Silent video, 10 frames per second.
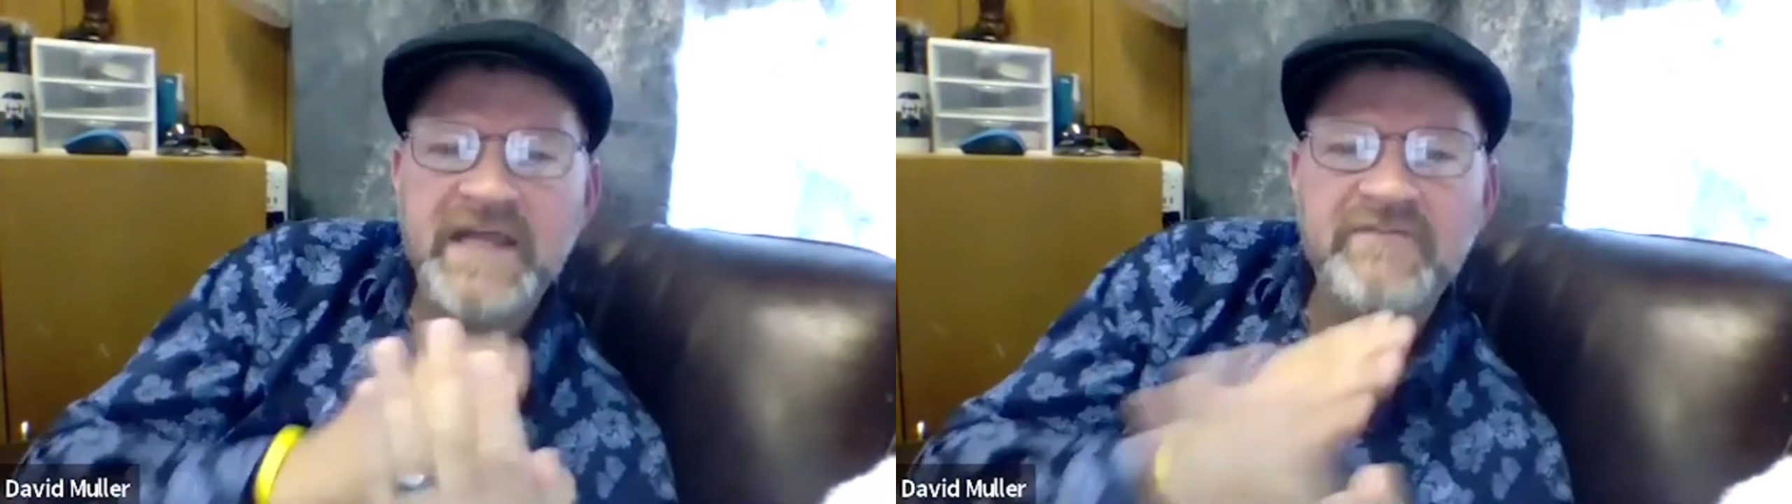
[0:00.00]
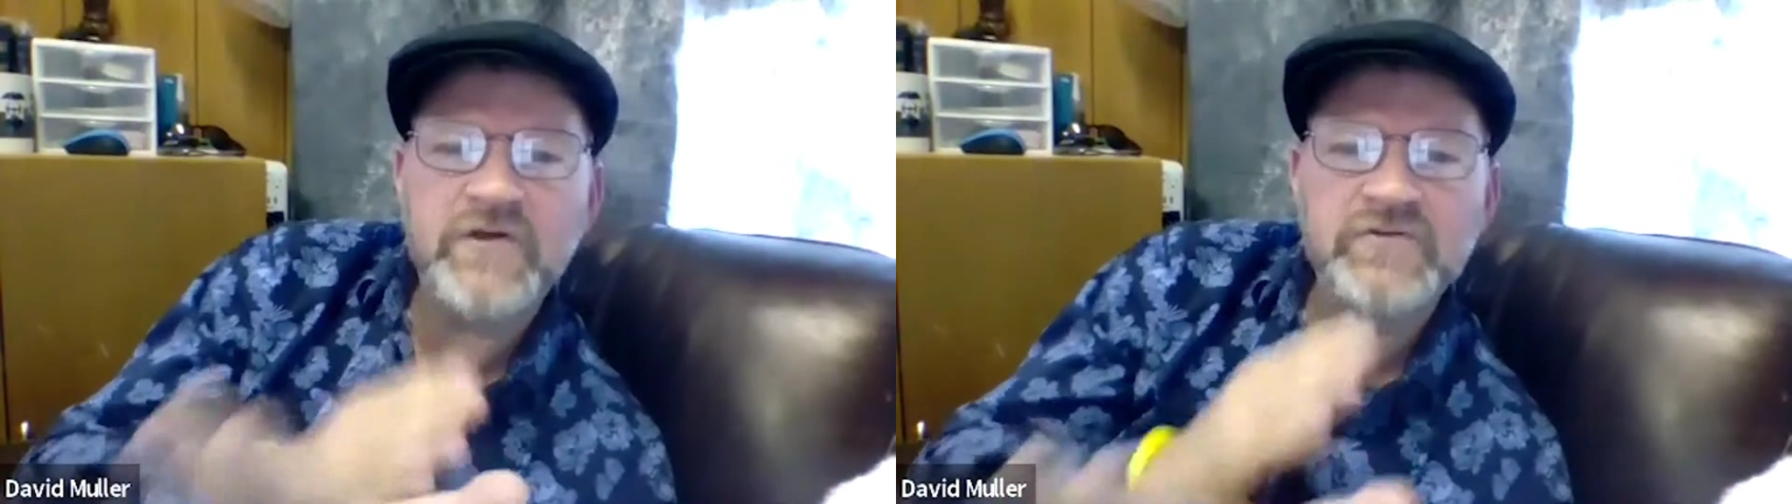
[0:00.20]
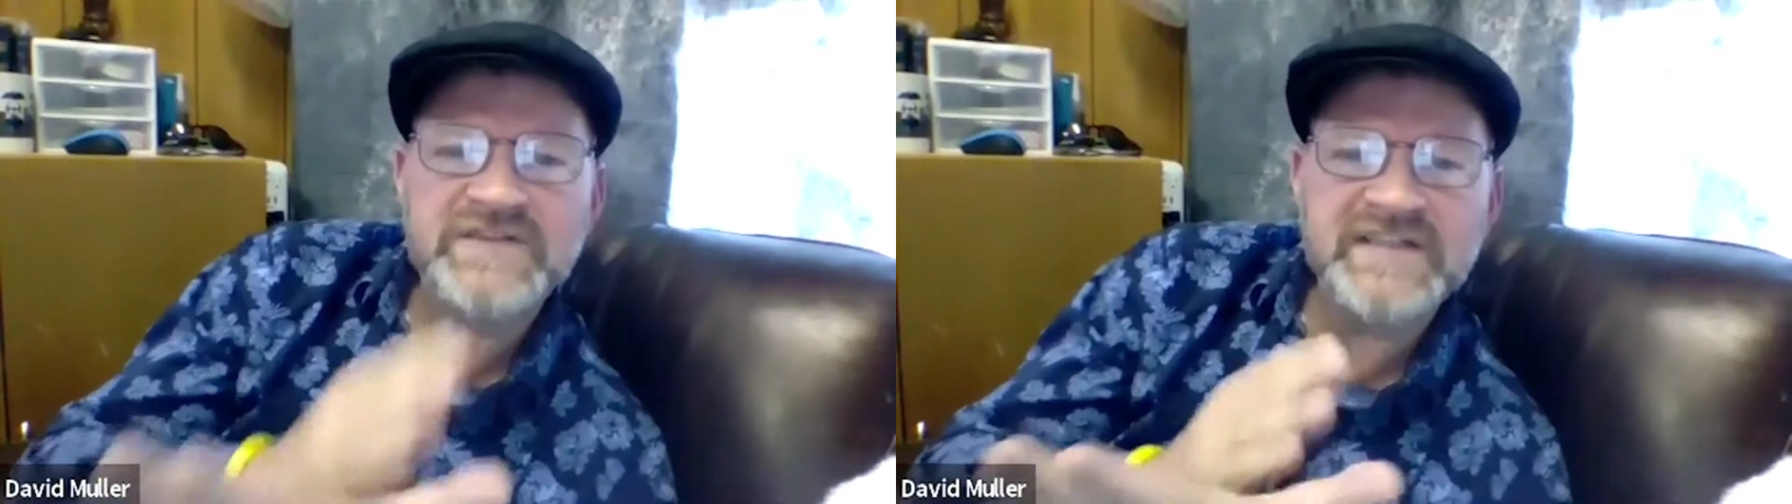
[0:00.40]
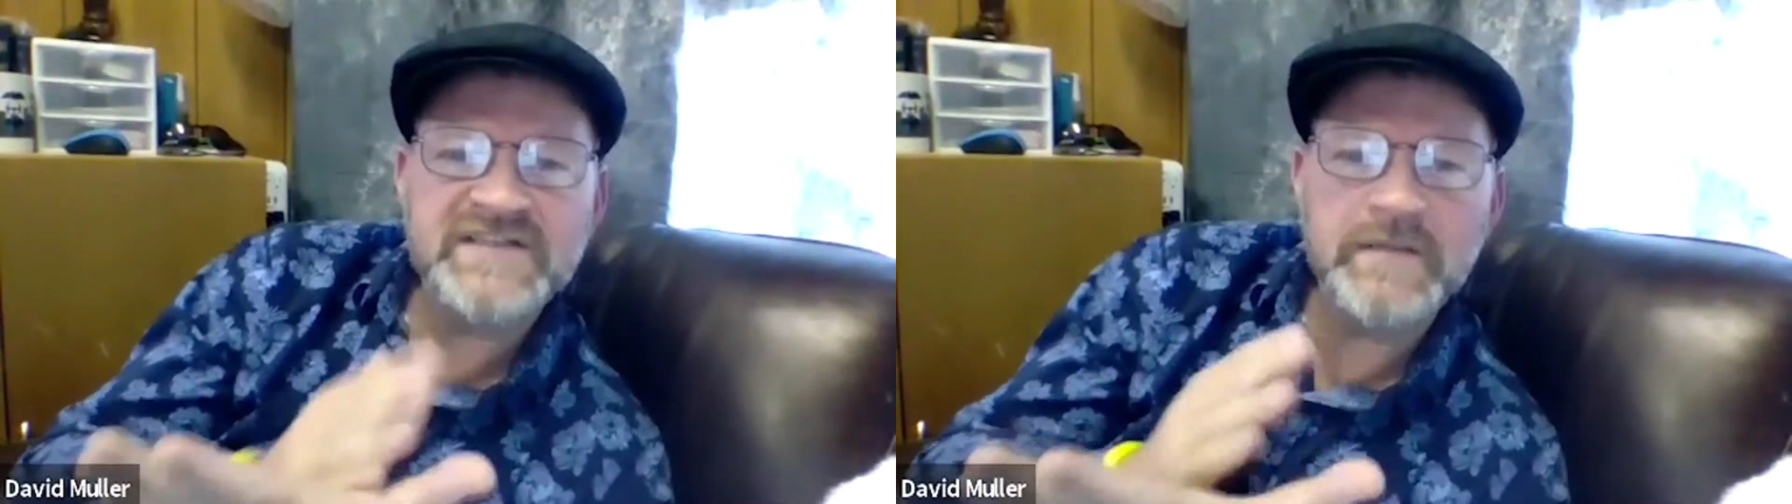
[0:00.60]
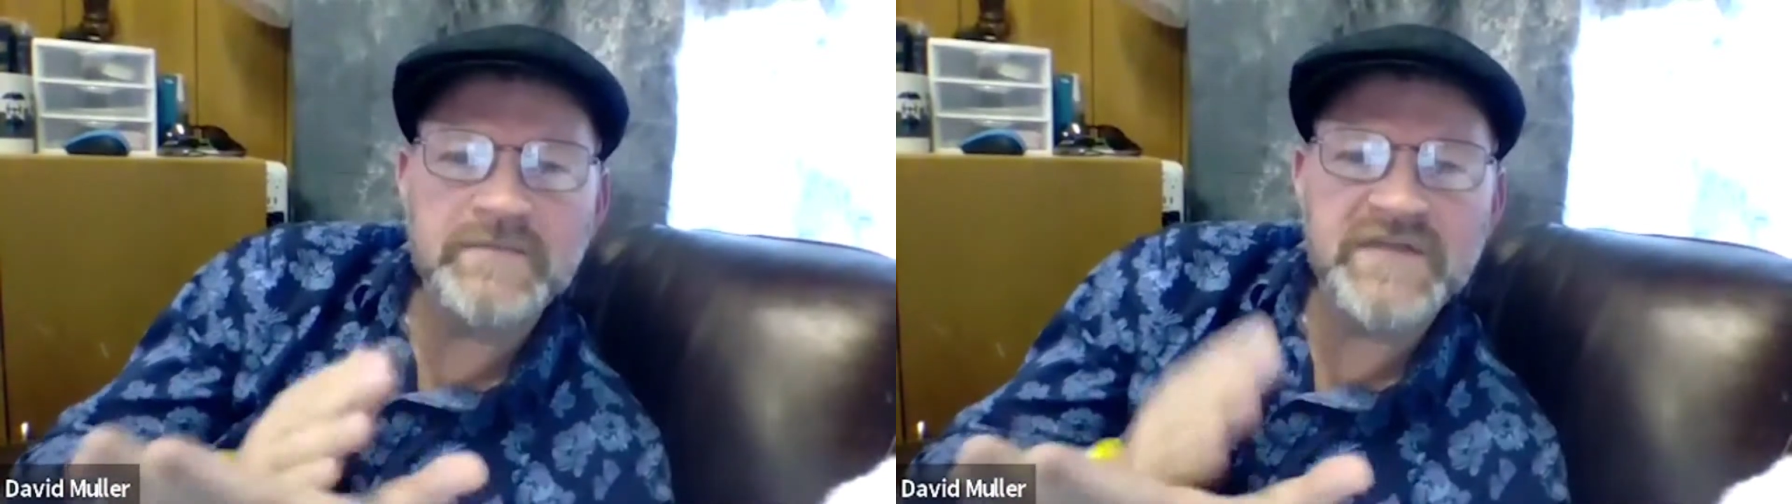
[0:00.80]
of those
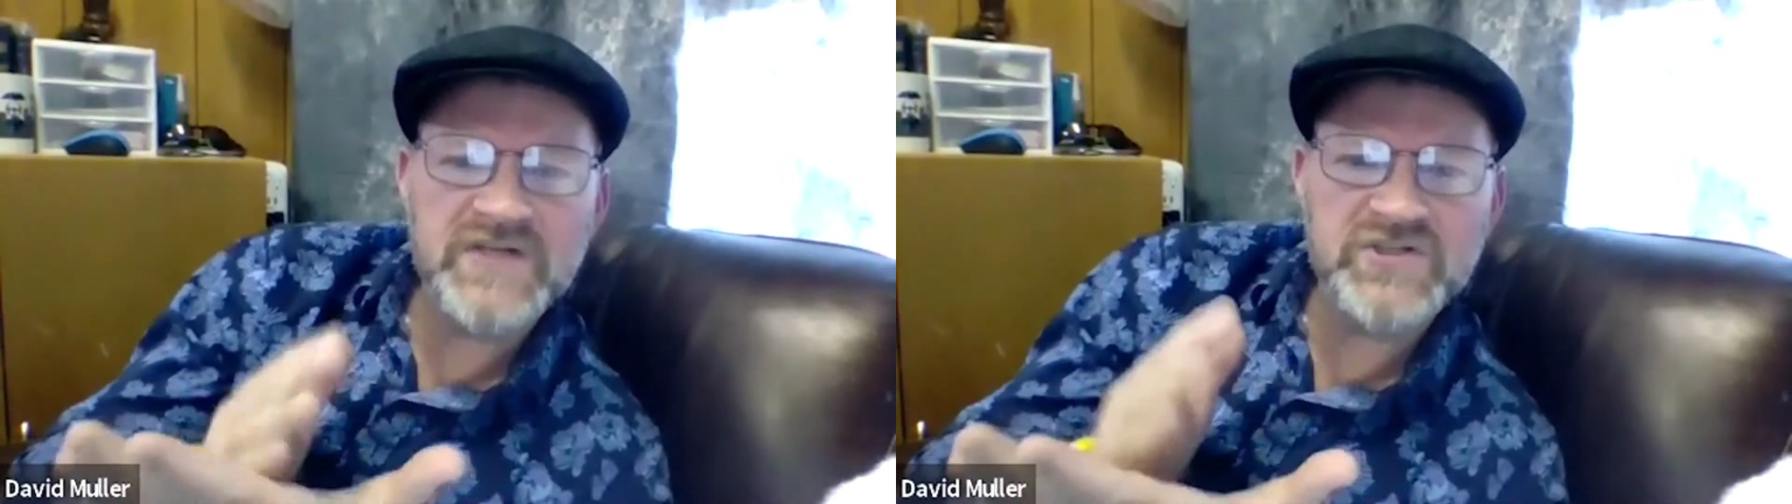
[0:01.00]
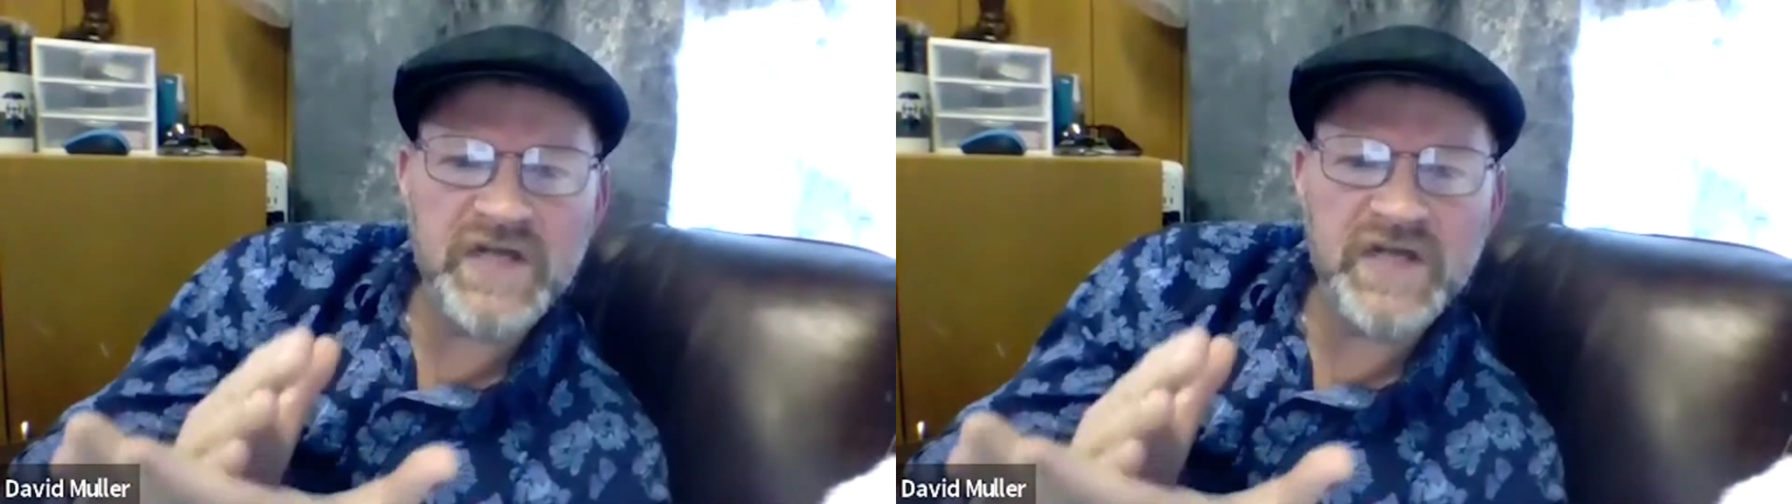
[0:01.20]
systems as